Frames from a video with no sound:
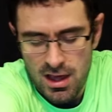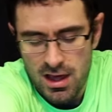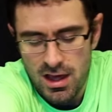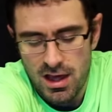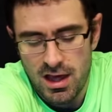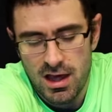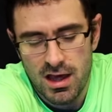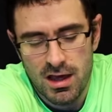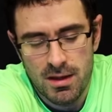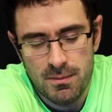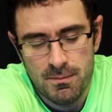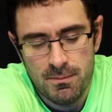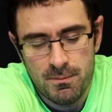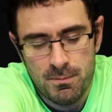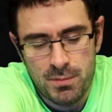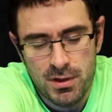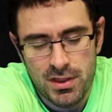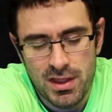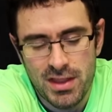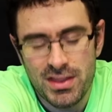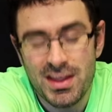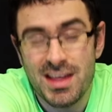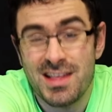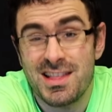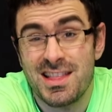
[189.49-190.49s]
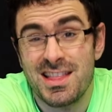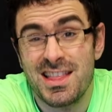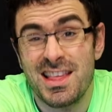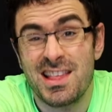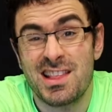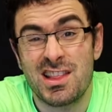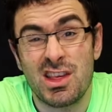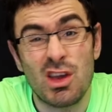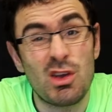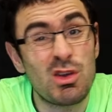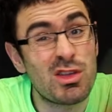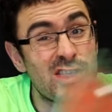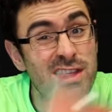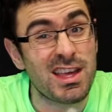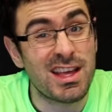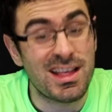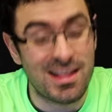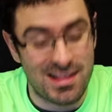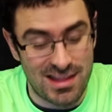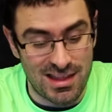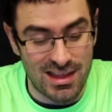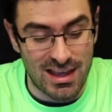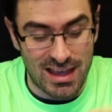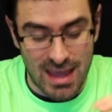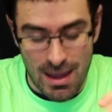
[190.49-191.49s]
but then there's two
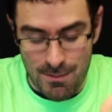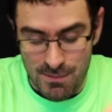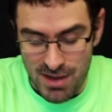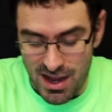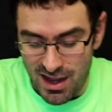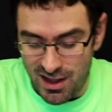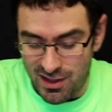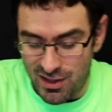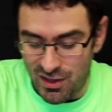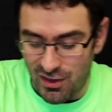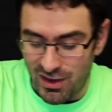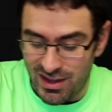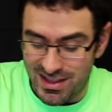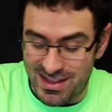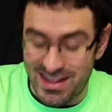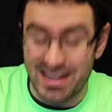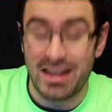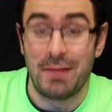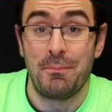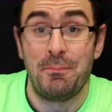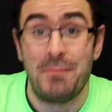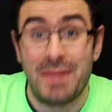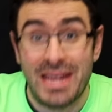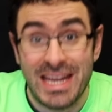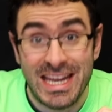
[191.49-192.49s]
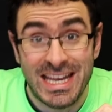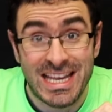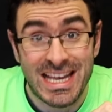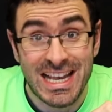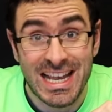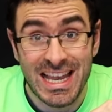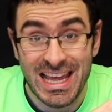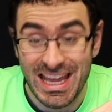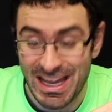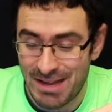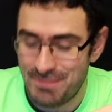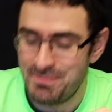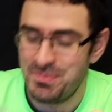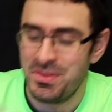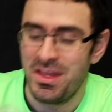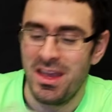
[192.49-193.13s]
things that get me excited immediately.